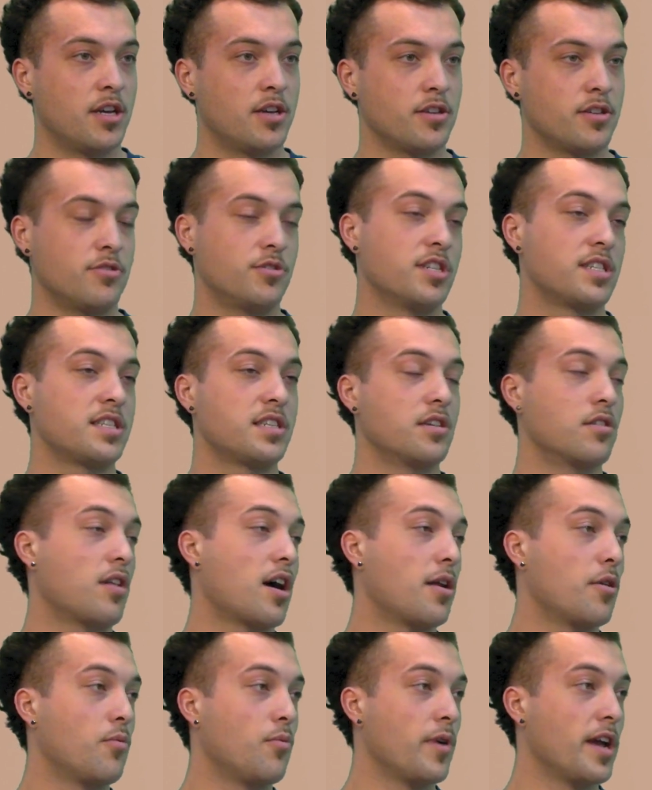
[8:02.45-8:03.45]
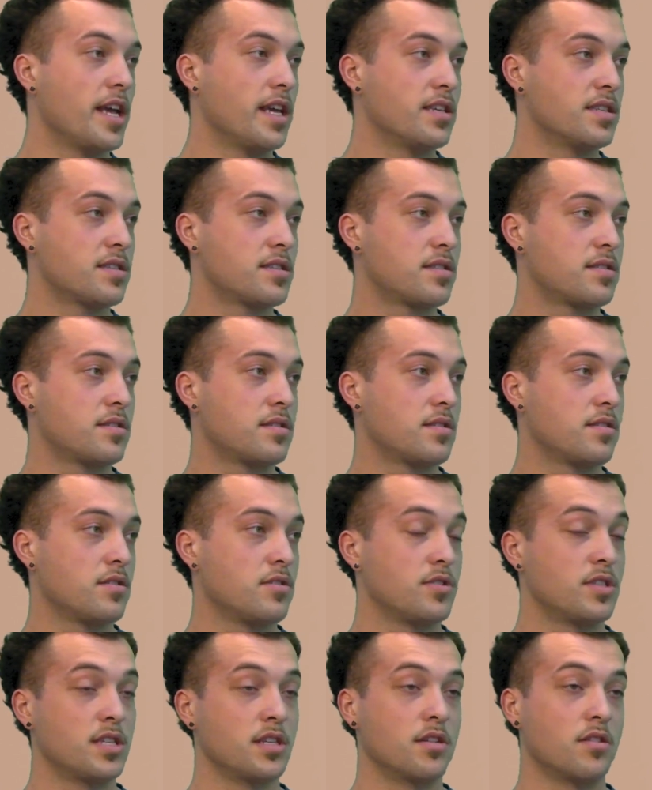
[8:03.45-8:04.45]
you just see a lot of waste.
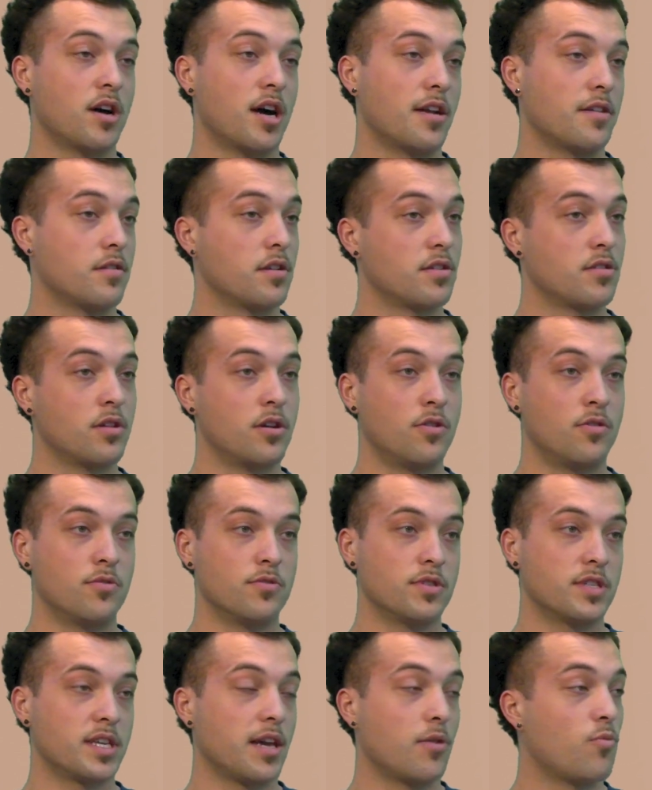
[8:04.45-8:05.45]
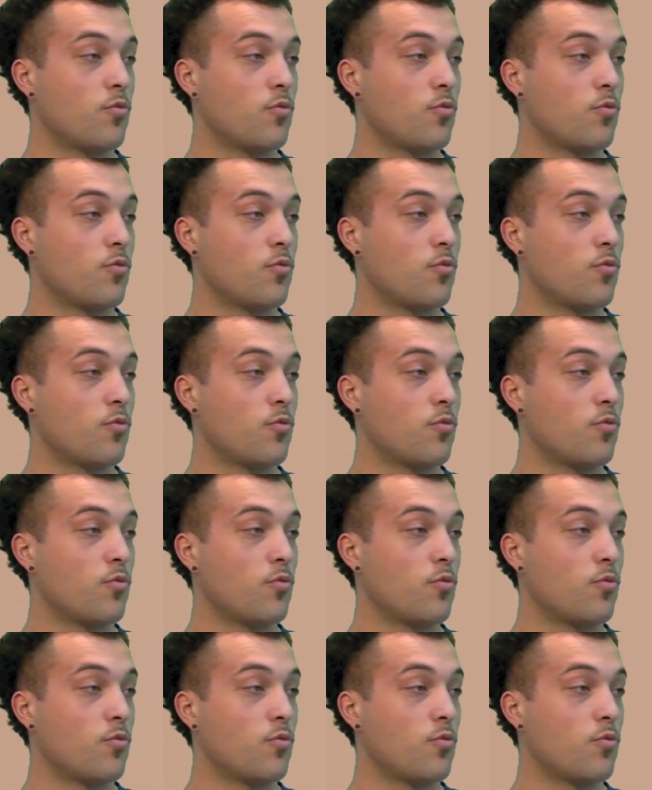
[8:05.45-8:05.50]
You see a lot of the clothes get